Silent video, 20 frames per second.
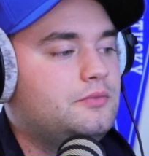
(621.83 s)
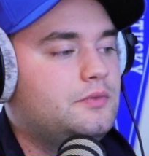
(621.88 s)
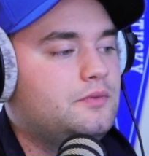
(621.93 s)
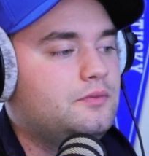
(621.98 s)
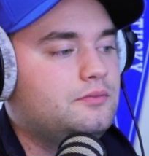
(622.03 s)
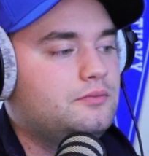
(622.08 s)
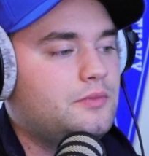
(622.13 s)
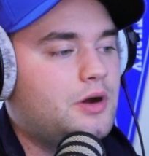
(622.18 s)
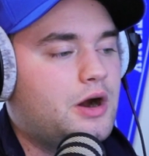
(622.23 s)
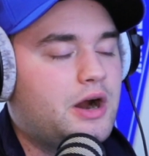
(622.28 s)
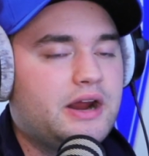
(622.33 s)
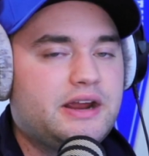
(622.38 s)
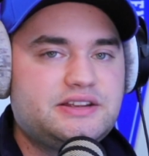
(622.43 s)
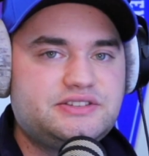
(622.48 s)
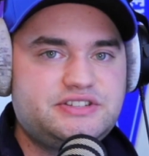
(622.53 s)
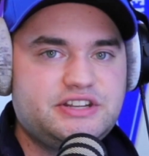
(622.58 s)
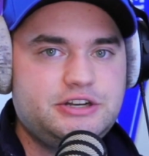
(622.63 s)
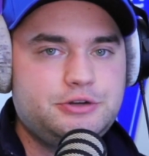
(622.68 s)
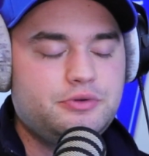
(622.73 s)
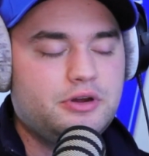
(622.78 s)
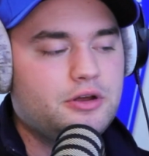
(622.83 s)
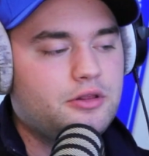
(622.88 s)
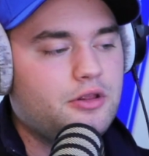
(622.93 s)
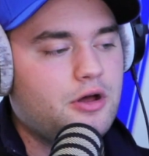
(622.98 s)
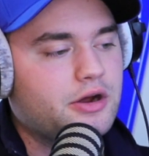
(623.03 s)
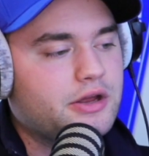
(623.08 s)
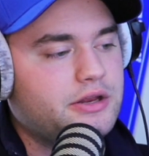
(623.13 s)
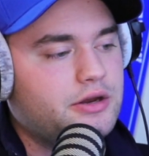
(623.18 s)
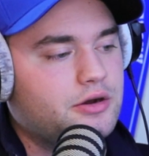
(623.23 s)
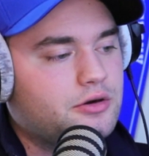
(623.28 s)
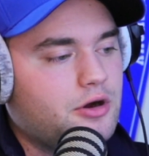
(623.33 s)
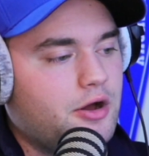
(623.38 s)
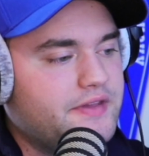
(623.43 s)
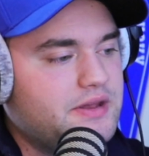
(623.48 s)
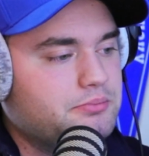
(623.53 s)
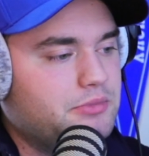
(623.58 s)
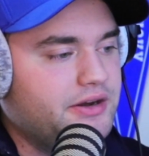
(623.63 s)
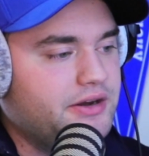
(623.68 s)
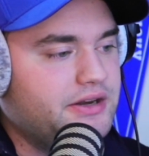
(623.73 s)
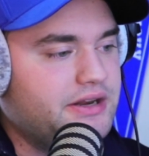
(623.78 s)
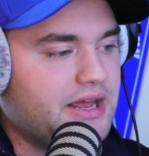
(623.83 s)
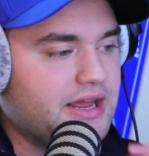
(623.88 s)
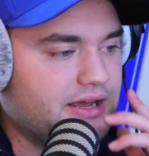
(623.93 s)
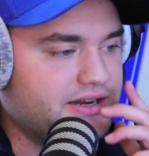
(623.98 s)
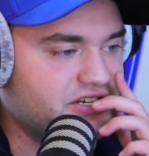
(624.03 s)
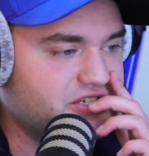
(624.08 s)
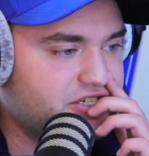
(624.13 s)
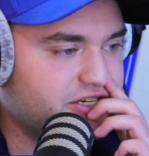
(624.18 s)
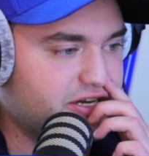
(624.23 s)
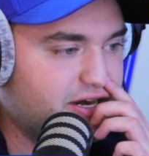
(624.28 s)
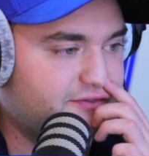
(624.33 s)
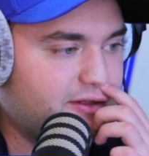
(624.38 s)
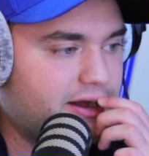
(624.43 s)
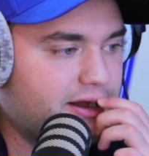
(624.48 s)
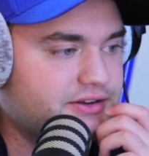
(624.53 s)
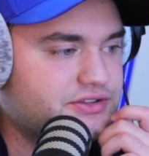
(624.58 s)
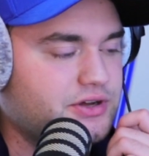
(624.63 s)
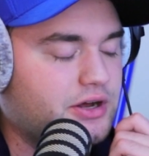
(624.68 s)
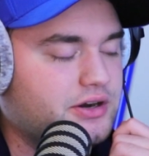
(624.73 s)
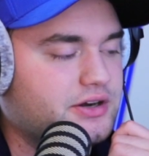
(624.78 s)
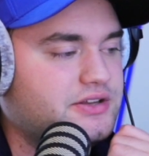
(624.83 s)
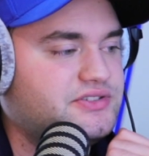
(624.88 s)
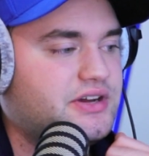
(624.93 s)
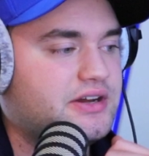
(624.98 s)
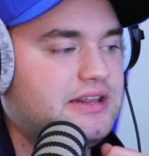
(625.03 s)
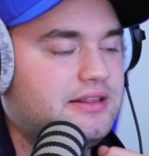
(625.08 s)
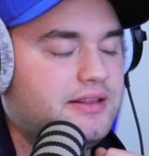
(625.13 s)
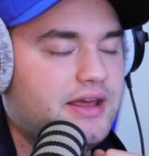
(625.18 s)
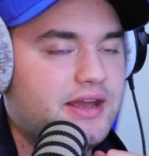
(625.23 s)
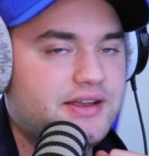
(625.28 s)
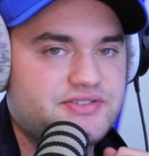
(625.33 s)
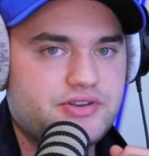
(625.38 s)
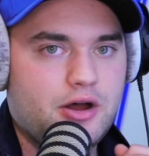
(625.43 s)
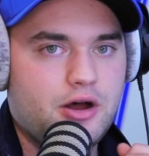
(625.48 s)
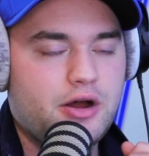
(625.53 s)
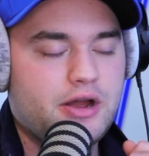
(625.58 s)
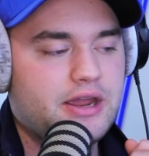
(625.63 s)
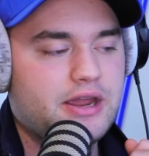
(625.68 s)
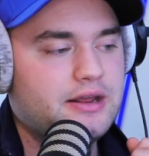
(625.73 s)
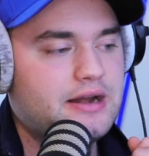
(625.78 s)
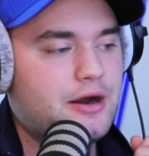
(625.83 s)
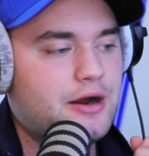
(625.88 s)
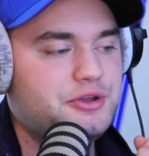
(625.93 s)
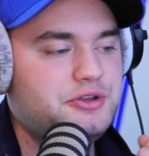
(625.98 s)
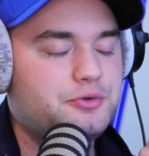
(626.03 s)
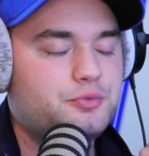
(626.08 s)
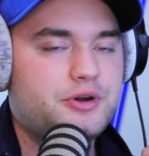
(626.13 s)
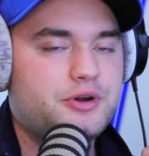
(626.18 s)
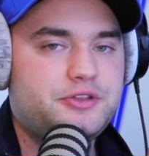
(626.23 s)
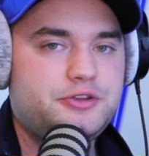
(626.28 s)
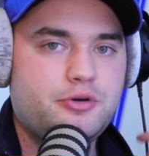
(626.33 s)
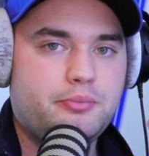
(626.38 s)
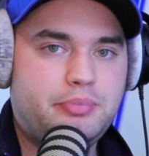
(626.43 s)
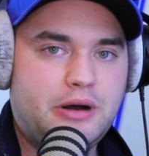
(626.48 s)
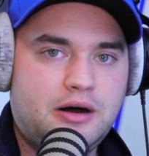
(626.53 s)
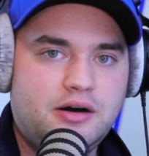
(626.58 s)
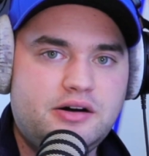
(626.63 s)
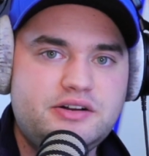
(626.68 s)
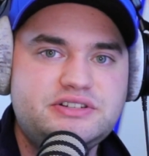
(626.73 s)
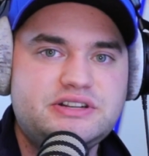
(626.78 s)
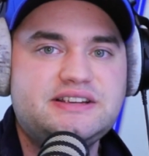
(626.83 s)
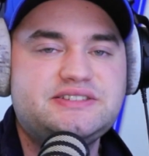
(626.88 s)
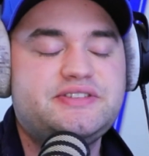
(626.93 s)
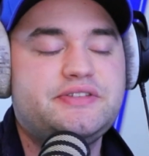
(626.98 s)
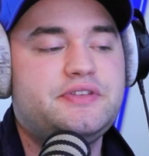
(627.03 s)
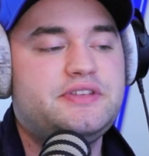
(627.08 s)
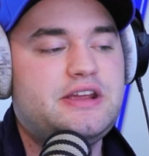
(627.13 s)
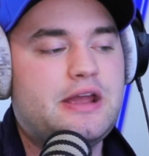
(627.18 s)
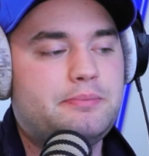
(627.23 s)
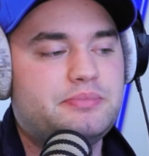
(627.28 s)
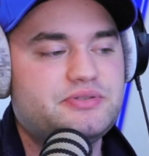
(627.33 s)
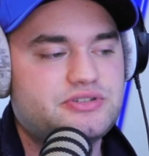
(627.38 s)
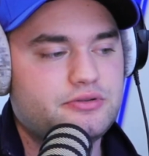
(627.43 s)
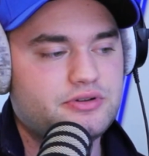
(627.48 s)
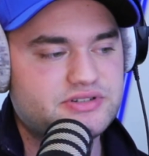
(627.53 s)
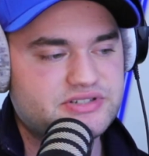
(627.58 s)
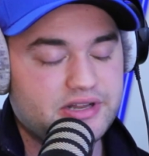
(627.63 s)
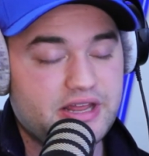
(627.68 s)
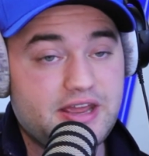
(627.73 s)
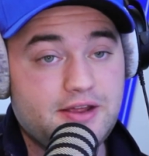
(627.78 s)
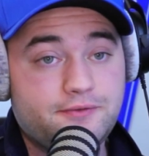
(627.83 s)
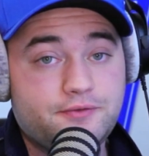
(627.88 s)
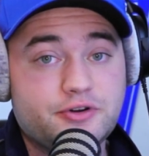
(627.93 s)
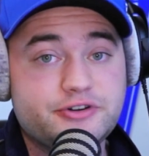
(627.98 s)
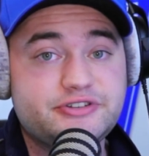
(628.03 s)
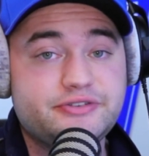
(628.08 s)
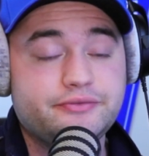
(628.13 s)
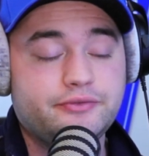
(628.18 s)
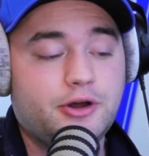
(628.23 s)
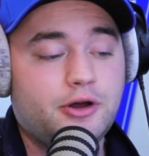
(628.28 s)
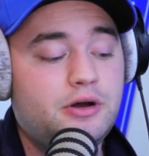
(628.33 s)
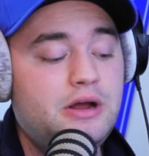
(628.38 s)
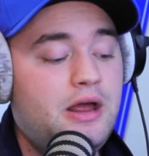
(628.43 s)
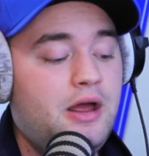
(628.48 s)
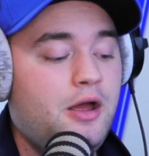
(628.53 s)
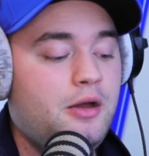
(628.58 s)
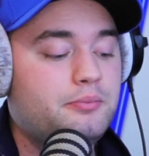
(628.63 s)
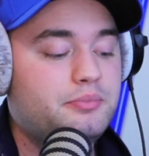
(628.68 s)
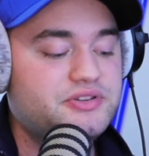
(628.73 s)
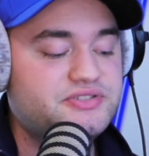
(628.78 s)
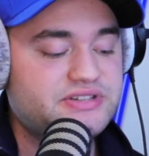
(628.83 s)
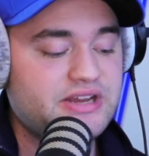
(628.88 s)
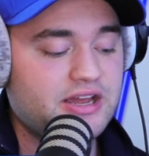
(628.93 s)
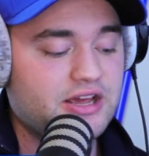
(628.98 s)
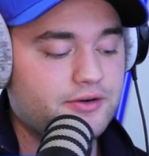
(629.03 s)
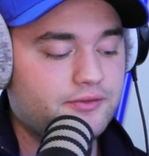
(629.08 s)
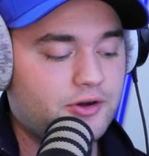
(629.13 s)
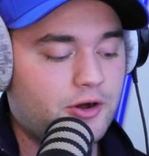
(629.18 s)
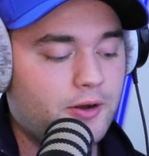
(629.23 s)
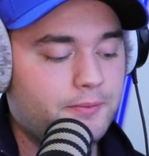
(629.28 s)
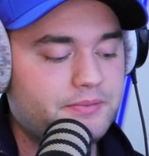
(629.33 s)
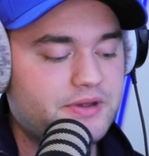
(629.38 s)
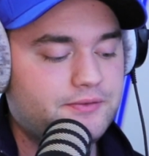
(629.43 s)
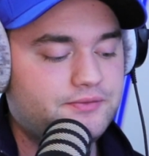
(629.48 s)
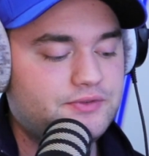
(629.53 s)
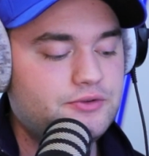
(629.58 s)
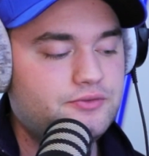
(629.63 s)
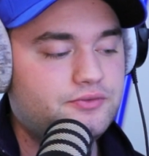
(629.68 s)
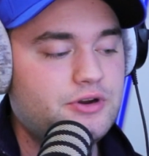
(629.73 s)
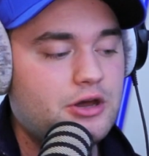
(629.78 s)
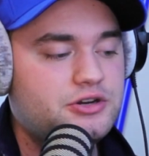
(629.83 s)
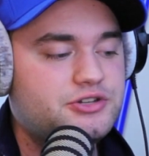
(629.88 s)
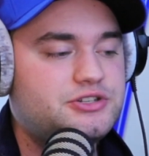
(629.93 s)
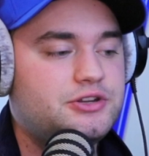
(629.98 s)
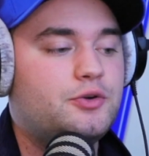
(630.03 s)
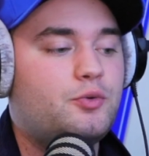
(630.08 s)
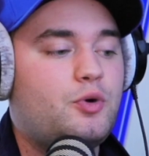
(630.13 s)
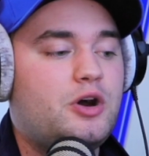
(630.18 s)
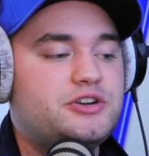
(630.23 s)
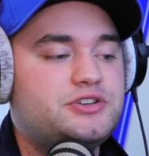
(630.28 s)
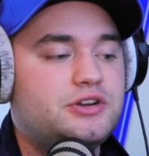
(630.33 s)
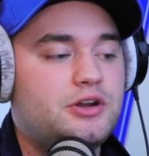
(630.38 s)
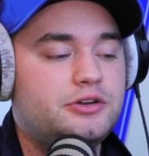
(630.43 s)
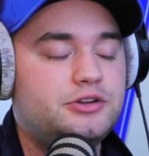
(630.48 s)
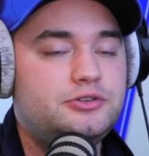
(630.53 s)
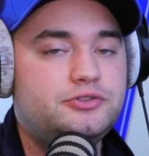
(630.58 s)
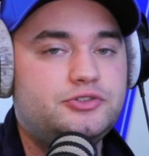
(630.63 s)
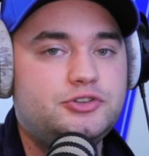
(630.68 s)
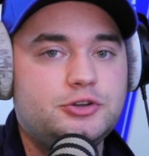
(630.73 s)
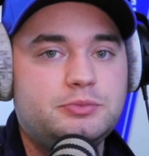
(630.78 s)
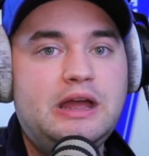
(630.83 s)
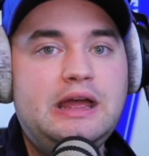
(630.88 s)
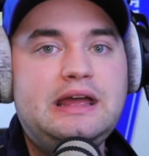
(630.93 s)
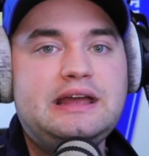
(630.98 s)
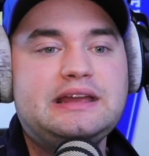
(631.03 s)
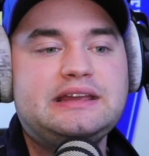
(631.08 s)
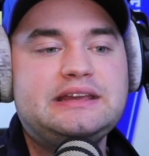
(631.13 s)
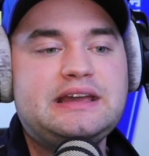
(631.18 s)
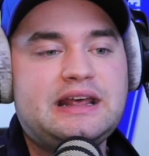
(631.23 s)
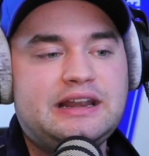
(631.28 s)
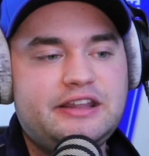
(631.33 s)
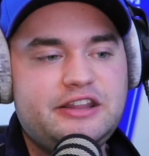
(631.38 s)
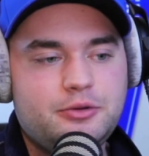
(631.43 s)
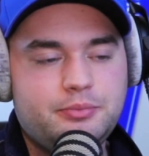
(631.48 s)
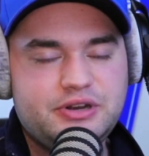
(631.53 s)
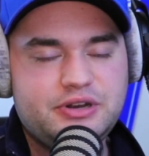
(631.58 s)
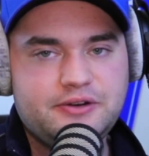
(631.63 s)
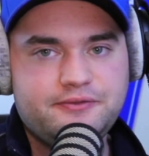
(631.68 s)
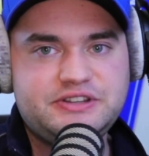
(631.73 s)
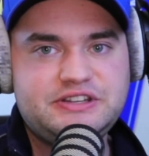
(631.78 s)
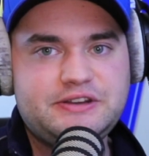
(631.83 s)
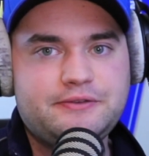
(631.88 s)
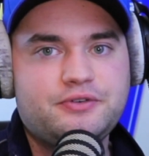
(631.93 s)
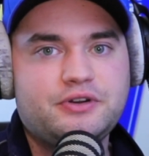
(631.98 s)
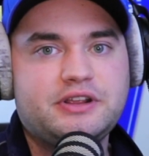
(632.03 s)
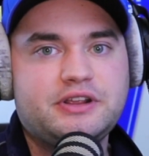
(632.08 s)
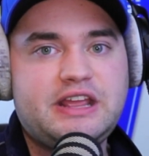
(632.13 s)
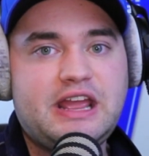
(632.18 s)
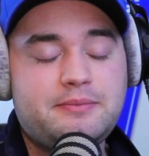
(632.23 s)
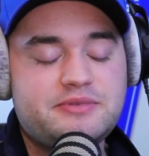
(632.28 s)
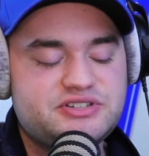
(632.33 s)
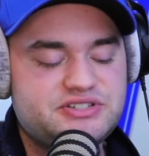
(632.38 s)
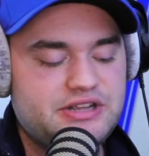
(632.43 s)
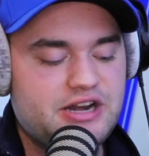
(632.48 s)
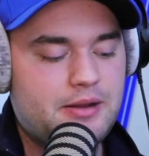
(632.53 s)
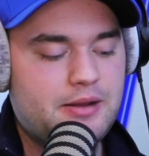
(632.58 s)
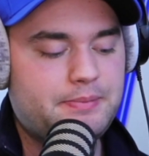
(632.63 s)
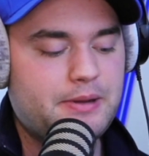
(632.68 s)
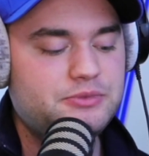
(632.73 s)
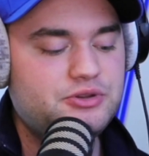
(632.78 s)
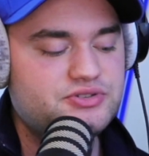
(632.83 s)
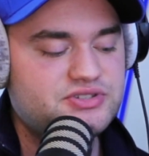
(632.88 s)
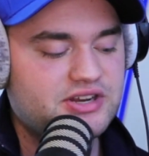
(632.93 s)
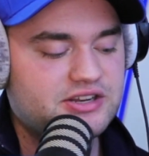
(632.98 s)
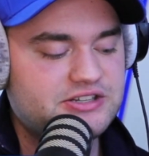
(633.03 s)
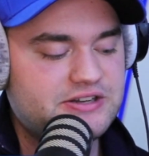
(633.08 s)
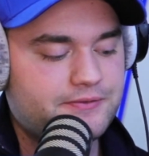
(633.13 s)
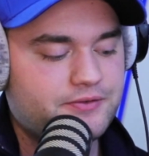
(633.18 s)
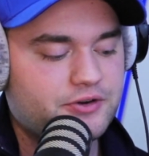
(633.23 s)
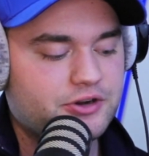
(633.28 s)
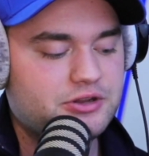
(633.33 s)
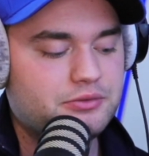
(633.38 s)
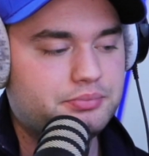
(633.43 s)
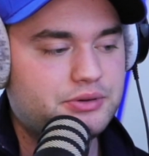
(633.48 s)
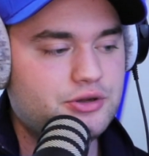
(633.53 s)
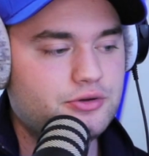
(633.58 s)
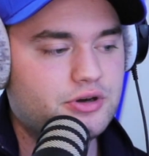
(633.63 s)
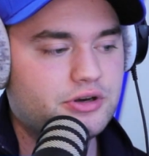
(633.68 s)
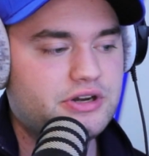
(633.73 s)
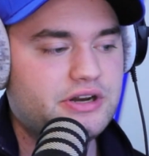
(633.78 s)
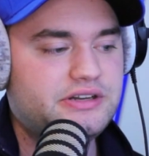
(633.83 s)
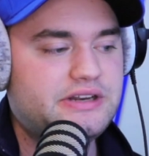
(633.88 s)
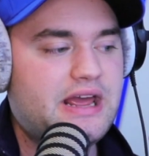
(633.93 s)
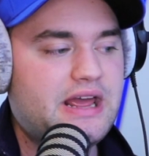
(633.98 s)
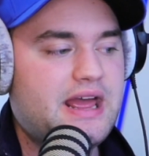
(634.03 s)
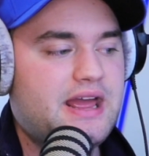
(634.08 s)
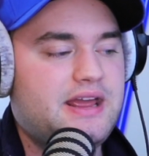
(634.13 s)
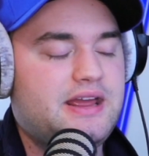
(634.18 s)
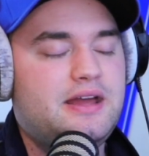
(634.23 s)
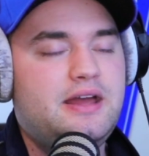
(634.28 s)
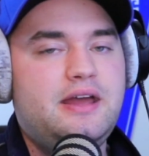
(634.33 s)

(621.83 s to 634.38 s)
All right, continuing along here on the Monday edition of Locked On Kentucky, Lance Dawe hanging out here with you. Apologize that the episode is late, first of all. But second of all, if you've noticed and you're watching on YouTube, got a little bit of a different camera setup. I'm using a different computer today.